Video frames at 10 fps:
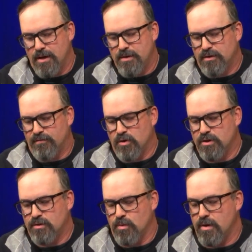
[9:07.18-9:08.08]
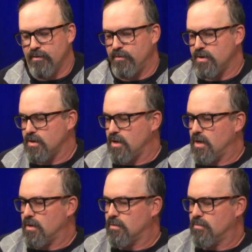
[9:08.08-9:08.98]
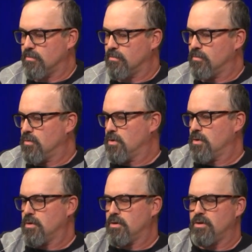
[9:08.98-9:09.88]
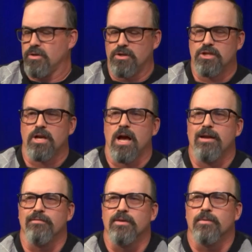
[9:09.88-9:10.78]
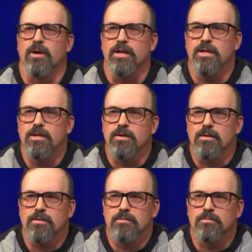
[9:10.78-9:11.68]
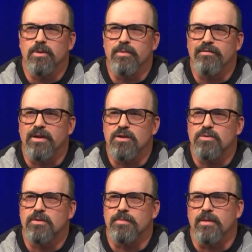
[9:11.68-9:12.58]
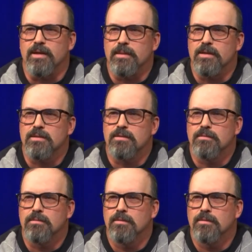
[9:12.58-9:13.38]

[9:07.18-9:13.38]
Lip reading: This first one, if we can get a good shot of it right here. Maybe if I do something like this.